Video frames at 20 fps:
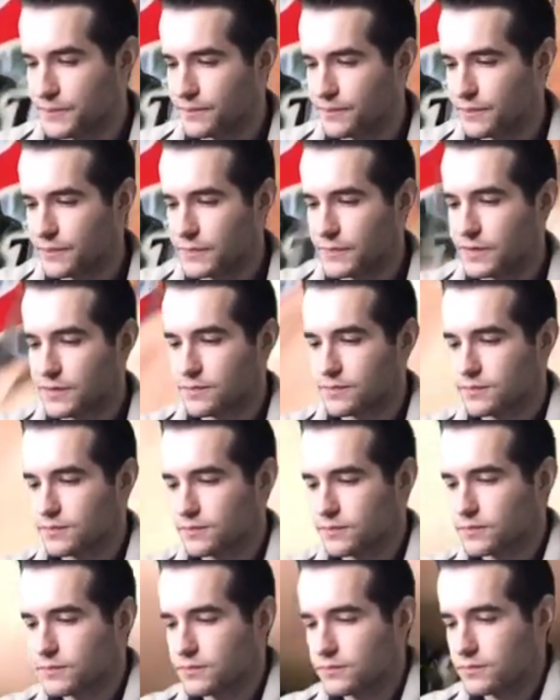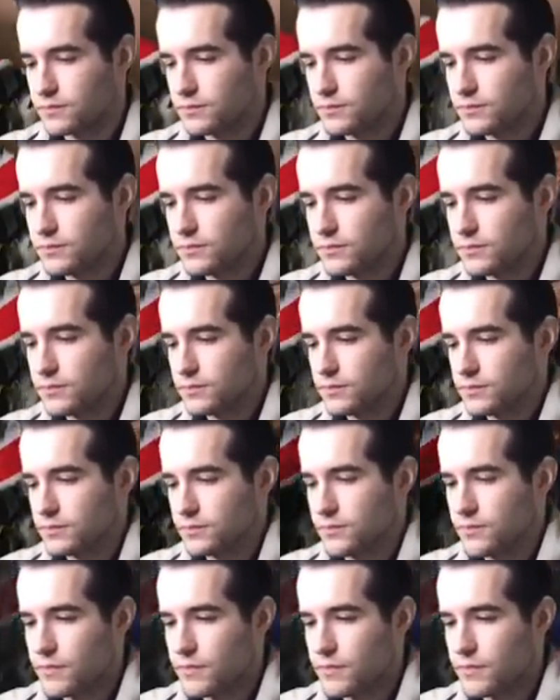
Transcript: (silence)